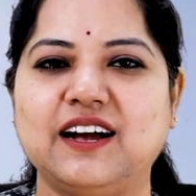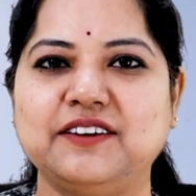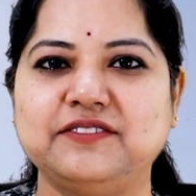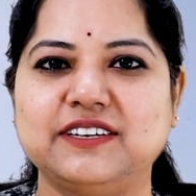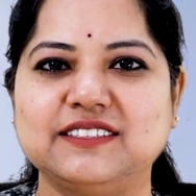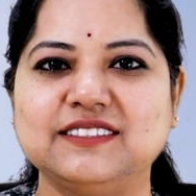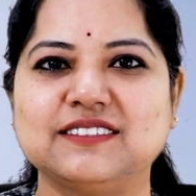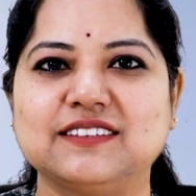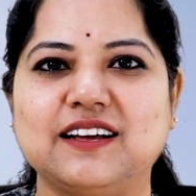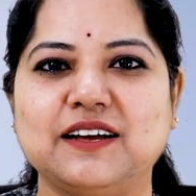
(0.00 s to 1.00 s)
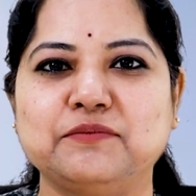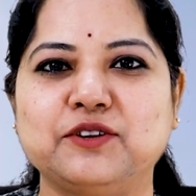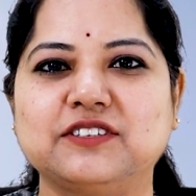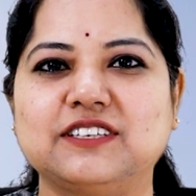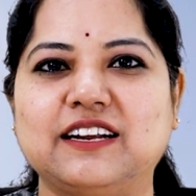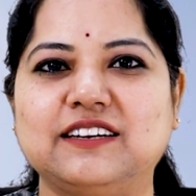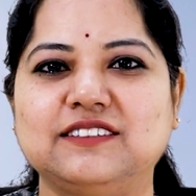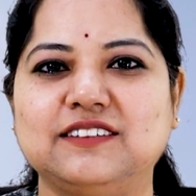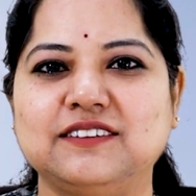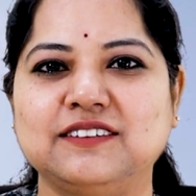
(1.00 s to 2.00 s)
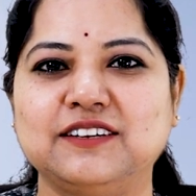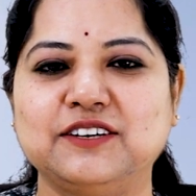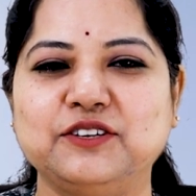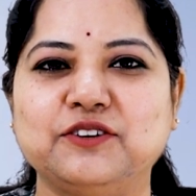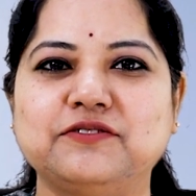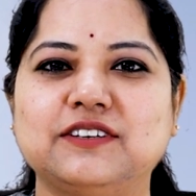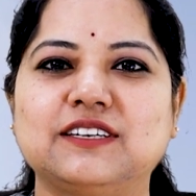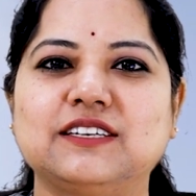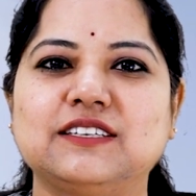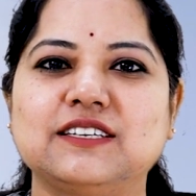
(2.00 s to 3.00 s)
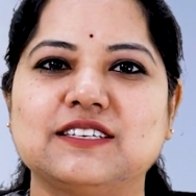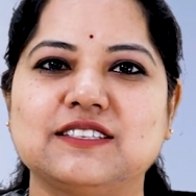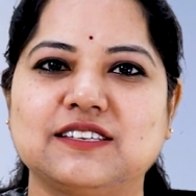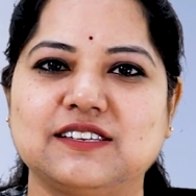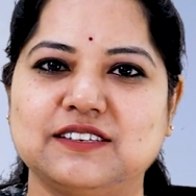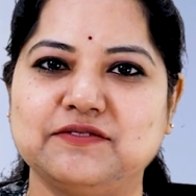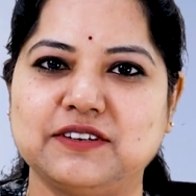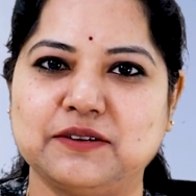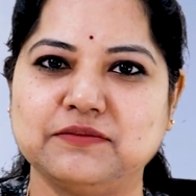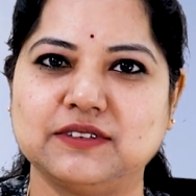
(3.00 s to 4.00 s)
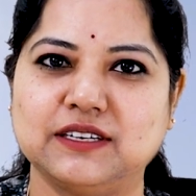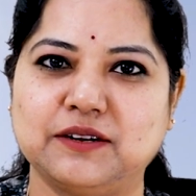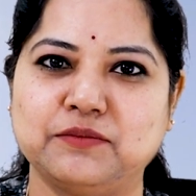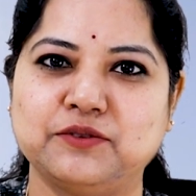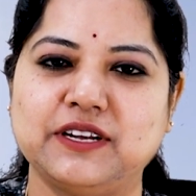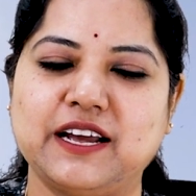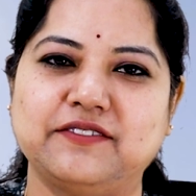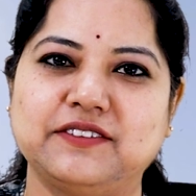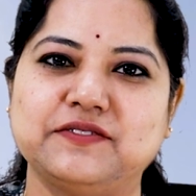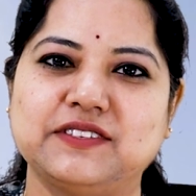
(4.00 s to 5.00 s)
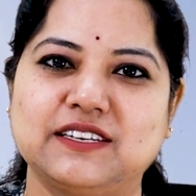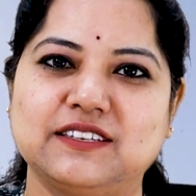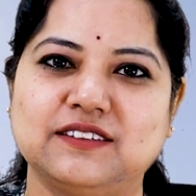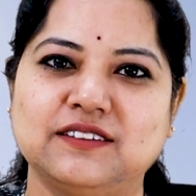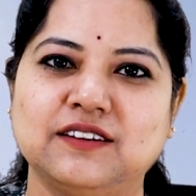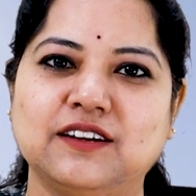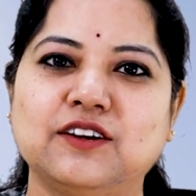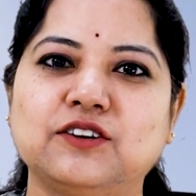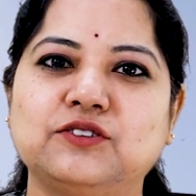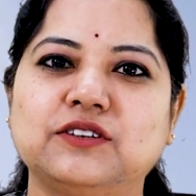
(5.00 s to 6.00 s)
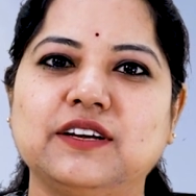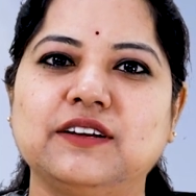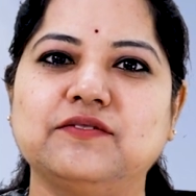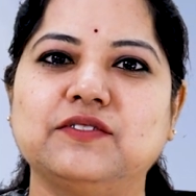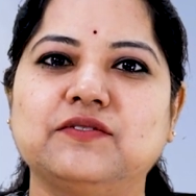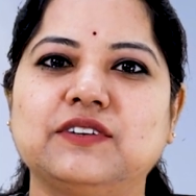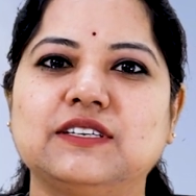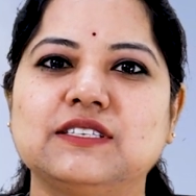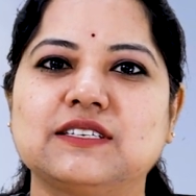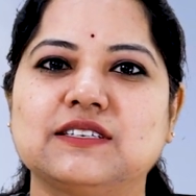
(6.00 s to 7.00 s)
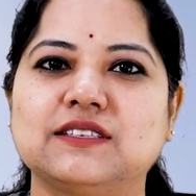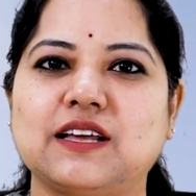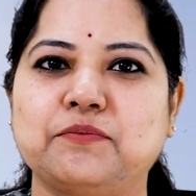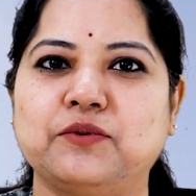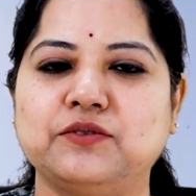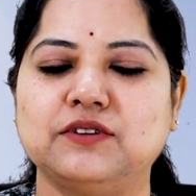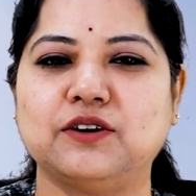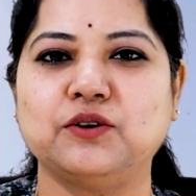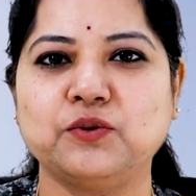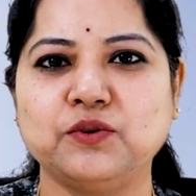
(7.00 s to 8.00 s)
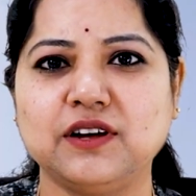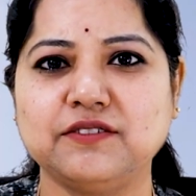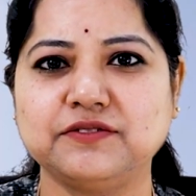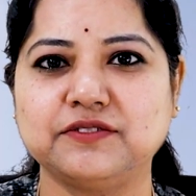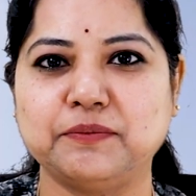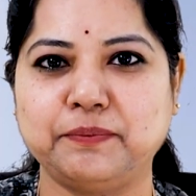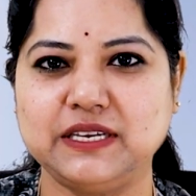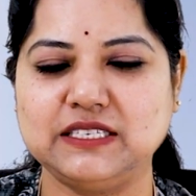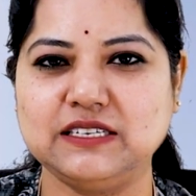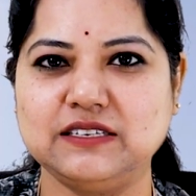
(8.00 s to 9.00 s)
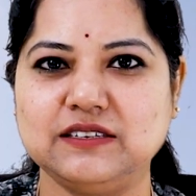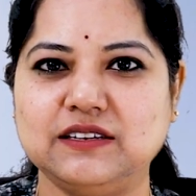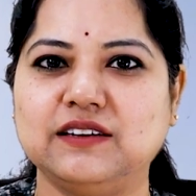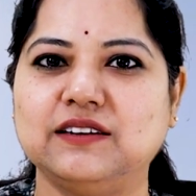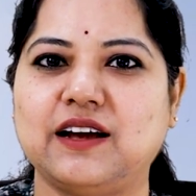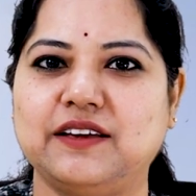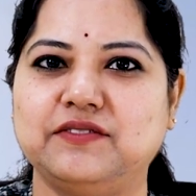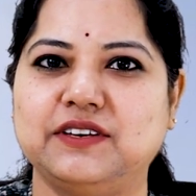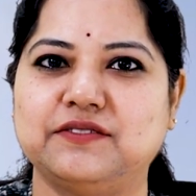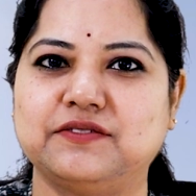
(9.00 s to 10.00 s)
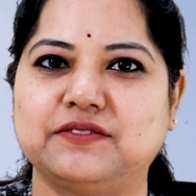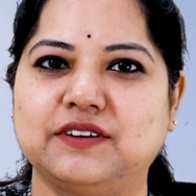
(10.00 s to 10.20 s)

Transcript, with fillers: Hi friends, I am Doctor Anitha, your fertility consultant from GarbhaGudi I V F Centre. Today we will discuss about a role of P G T in I V F.